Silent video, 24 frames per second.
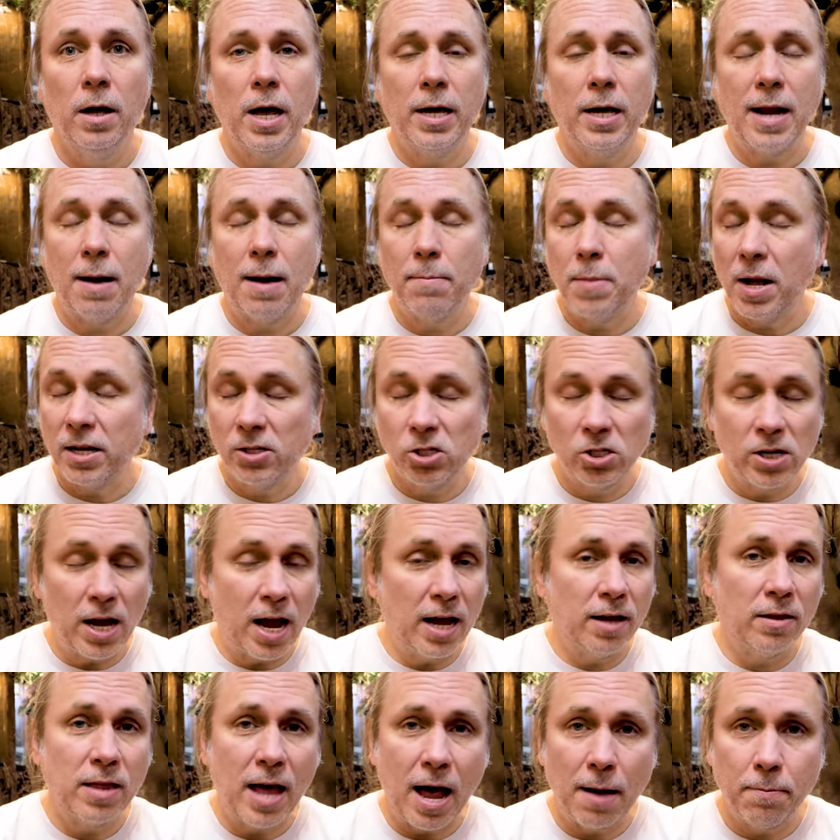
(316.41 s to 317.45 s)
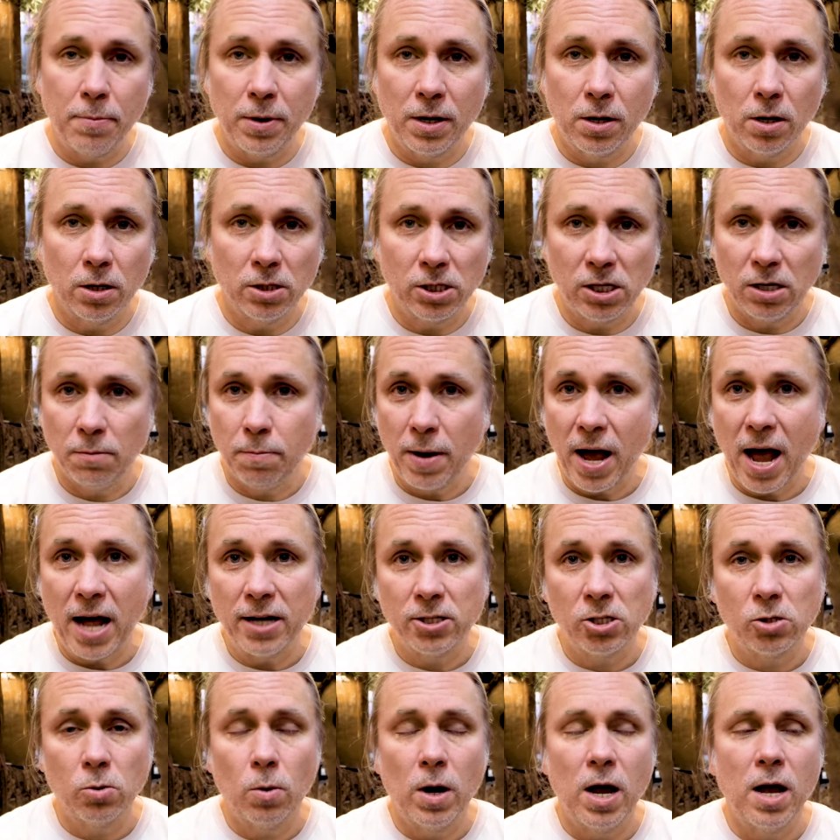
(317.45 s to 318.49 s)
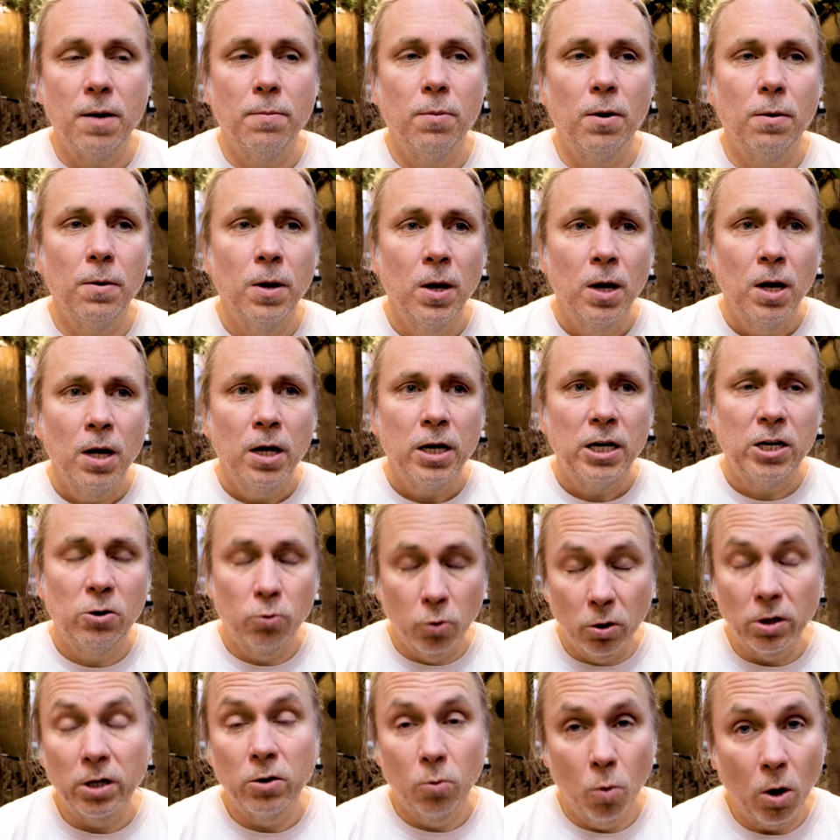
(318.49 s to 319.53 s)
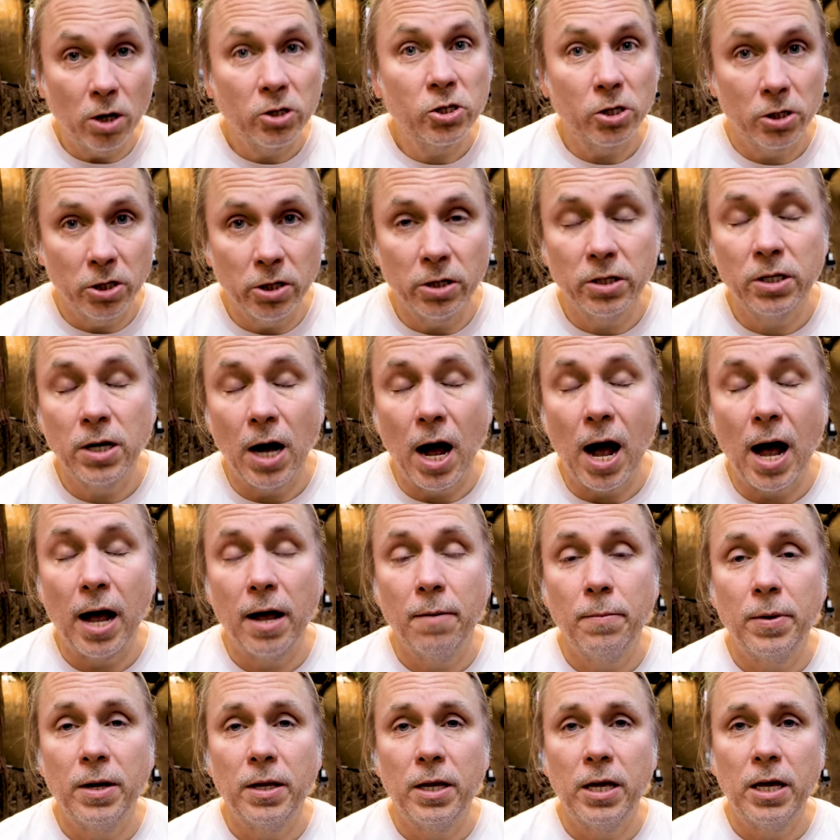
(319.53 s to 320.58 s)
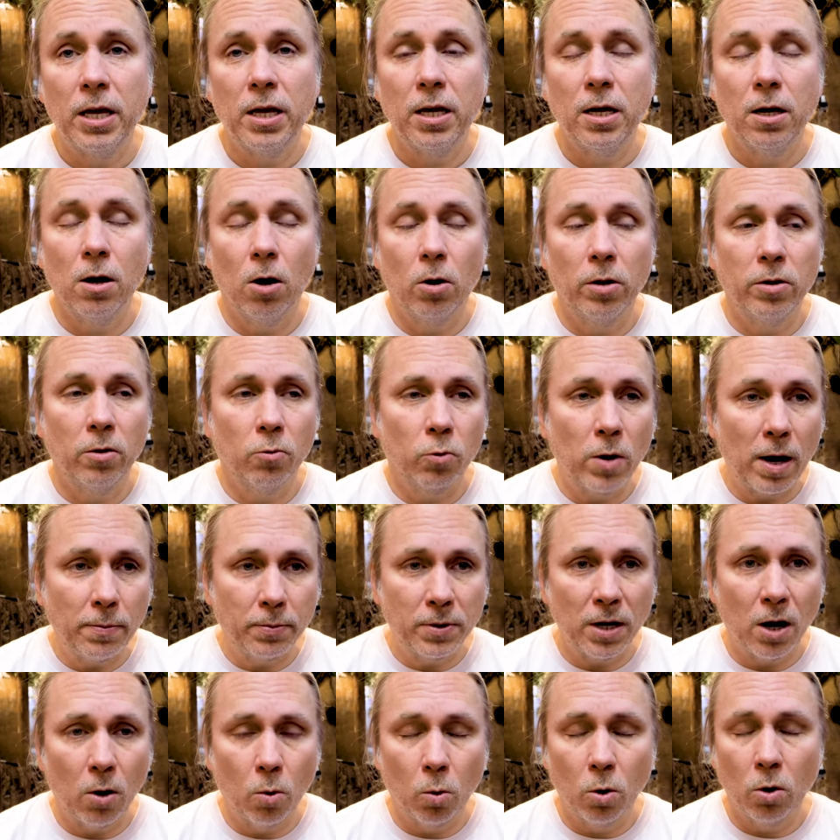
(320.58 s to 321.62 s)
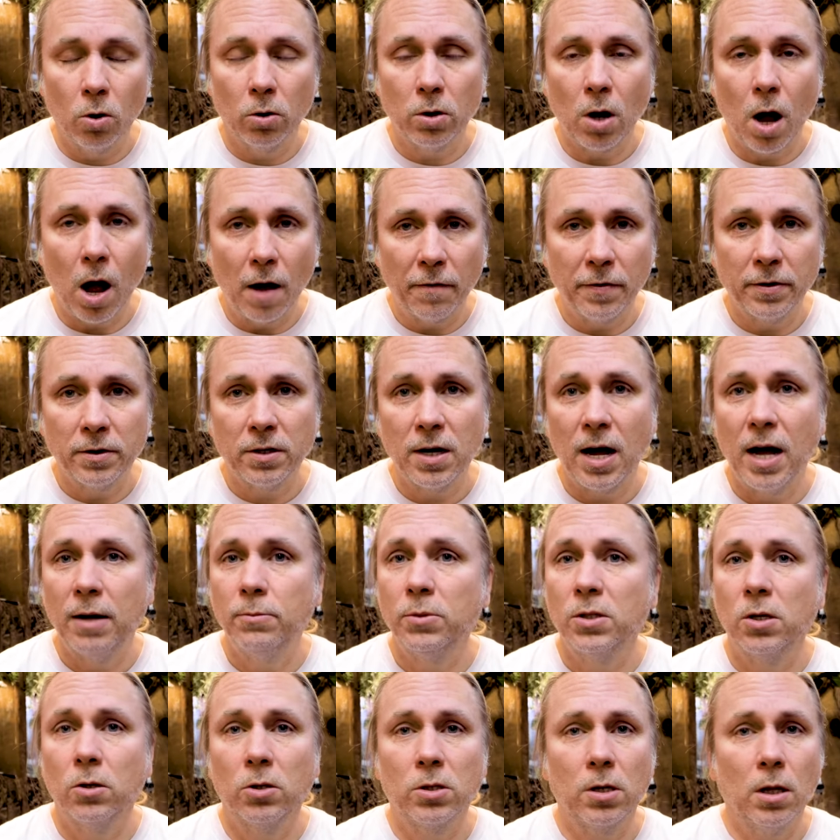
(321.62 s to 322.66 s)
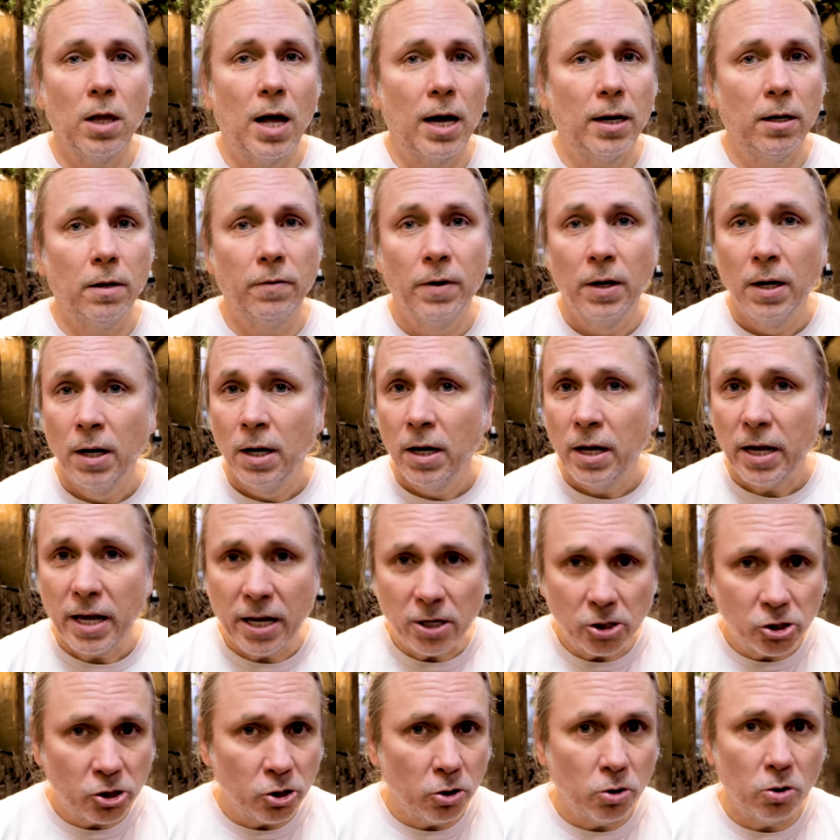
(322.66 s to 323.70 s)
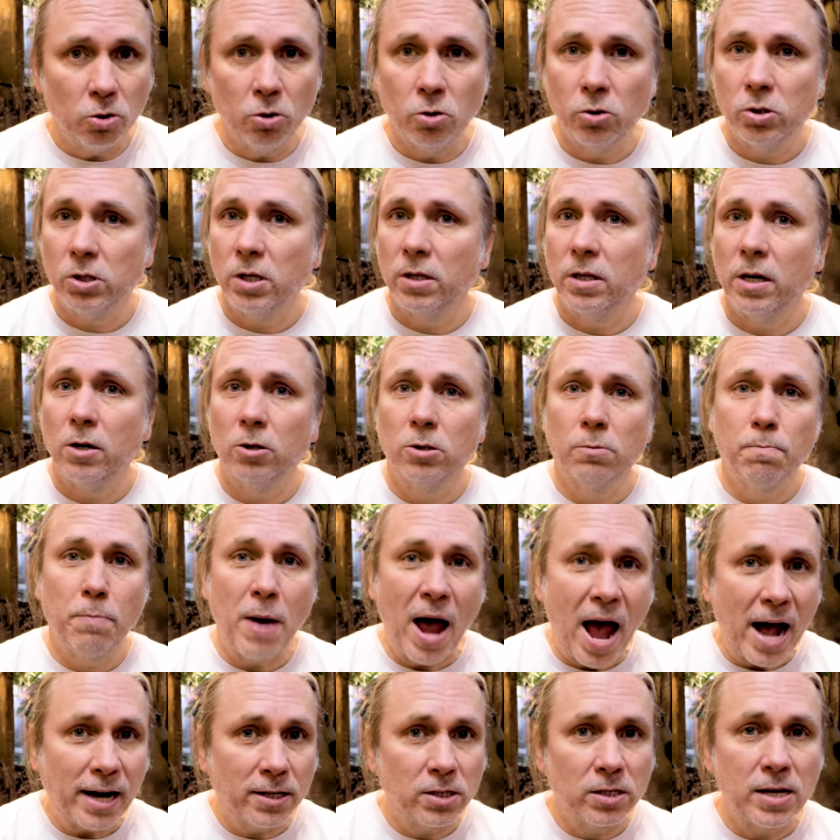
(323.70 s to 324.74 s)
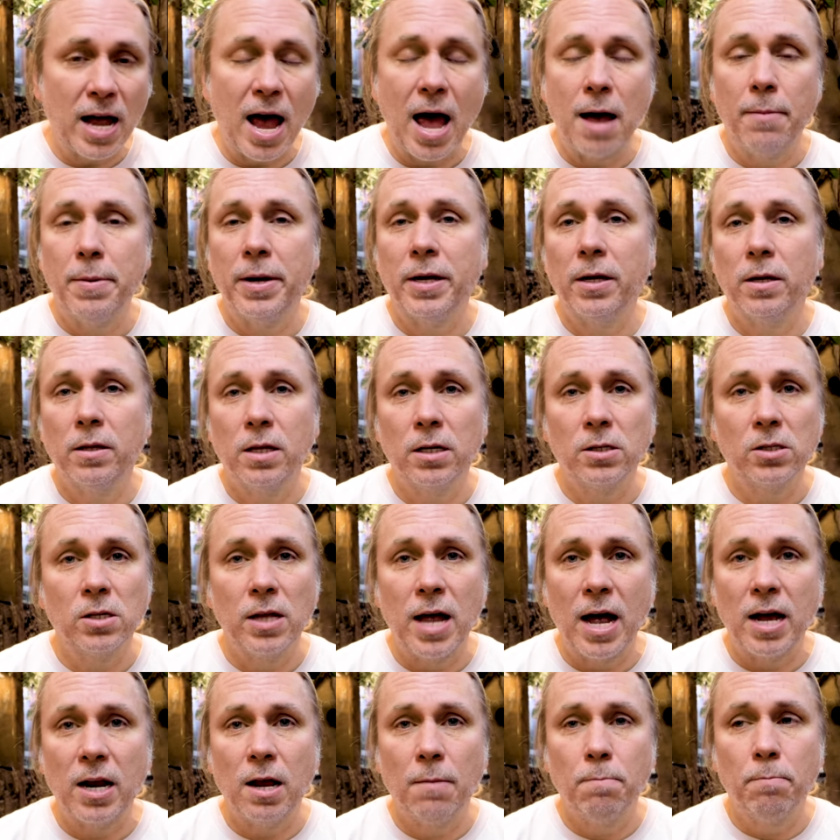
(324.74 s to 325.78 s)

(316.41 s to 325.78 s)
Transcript: And I'm not saying that because he passed away, but he really was a good guy. I mean, he, you know, in the reptile world, oftentimes there's a lot of issues and there's backstabbing and this and that.